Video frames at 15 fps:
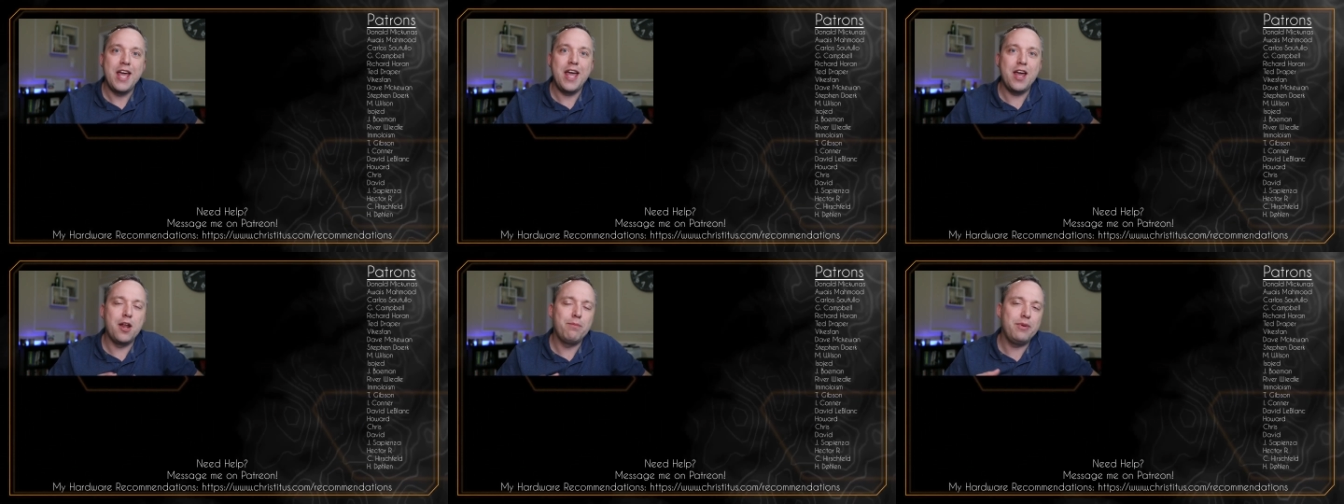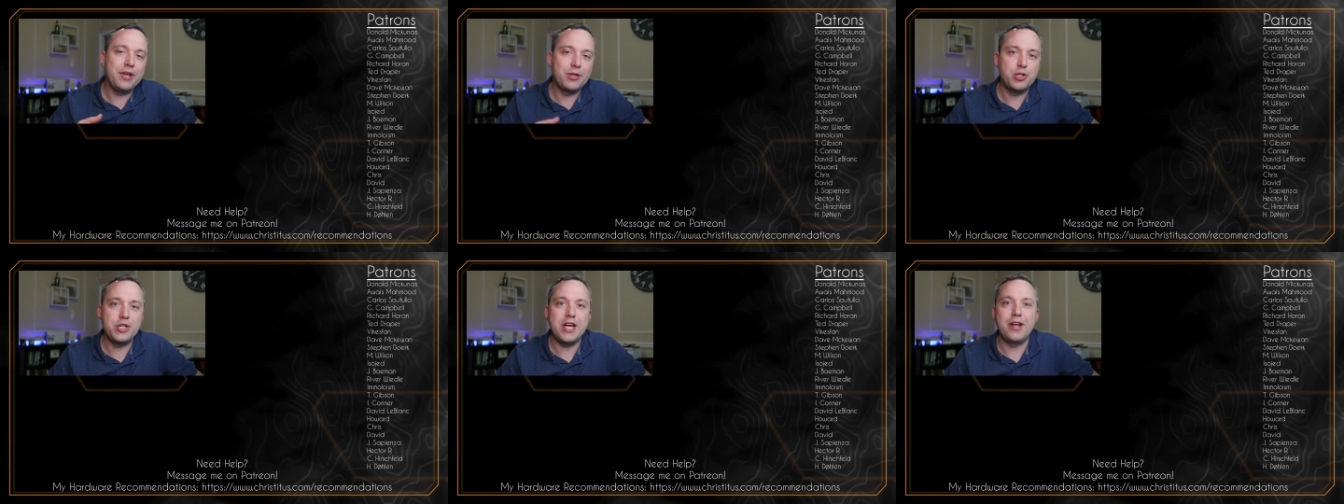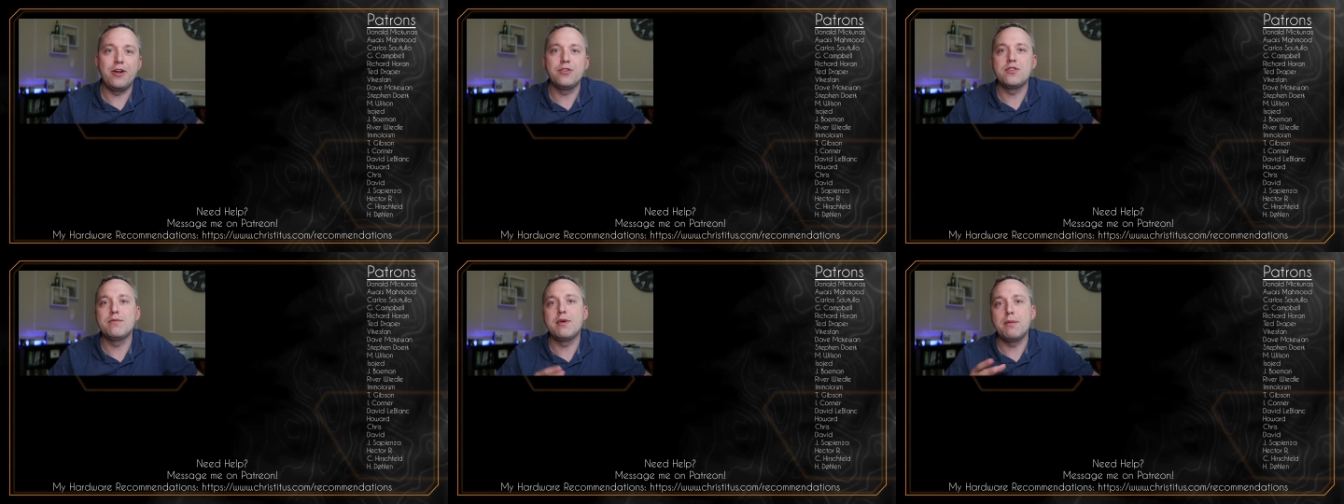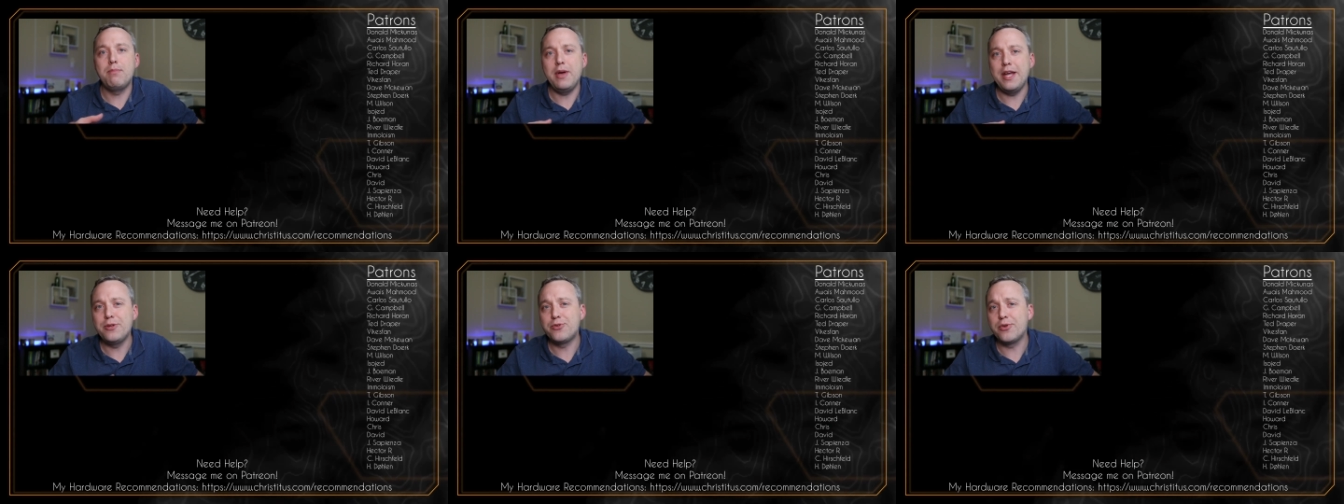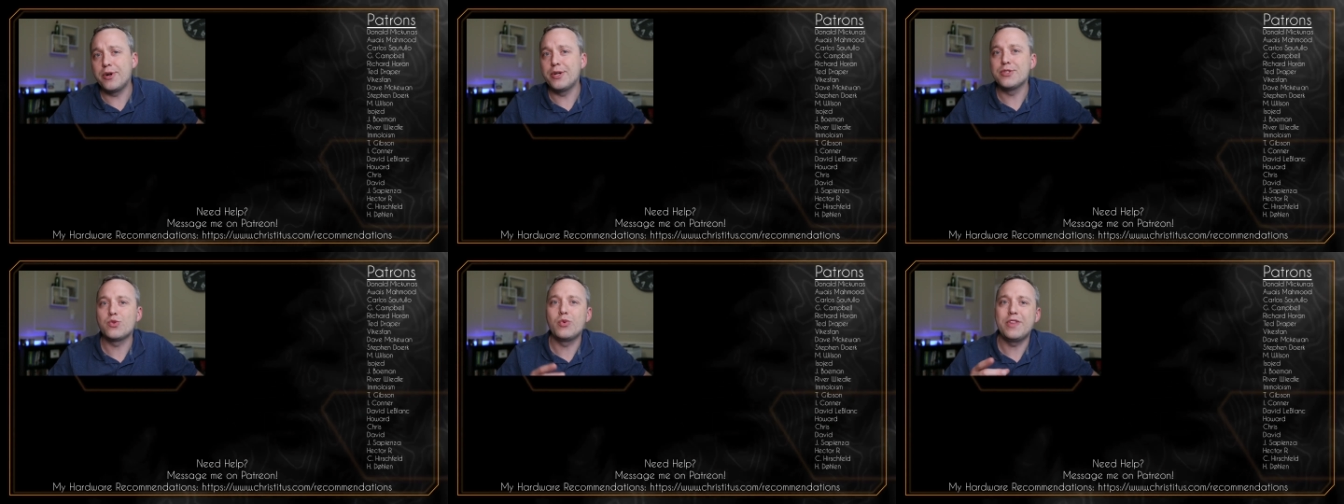And a big shout out to my
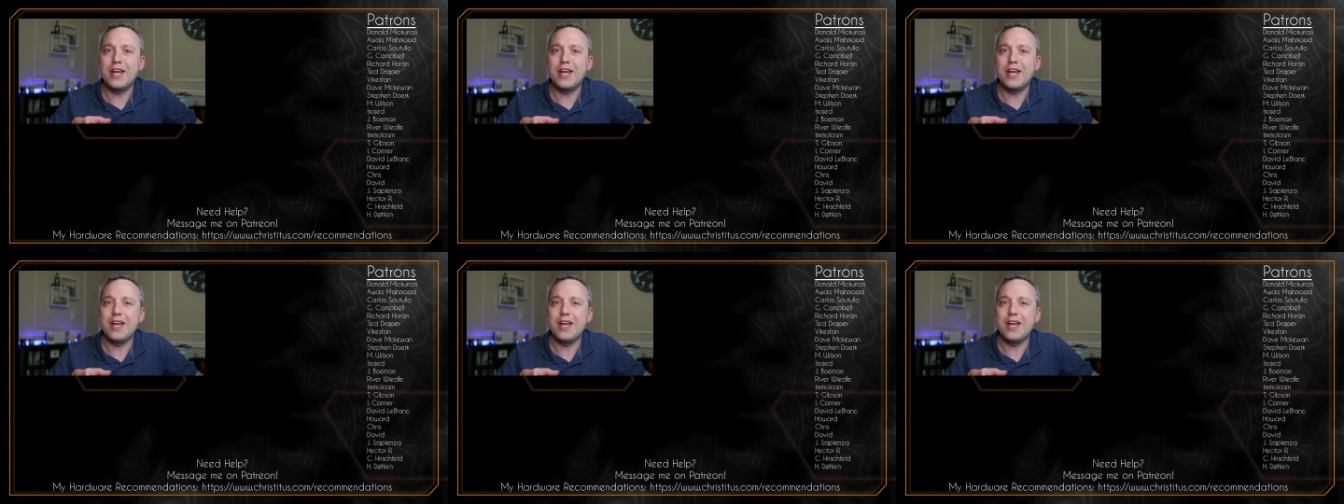patrons.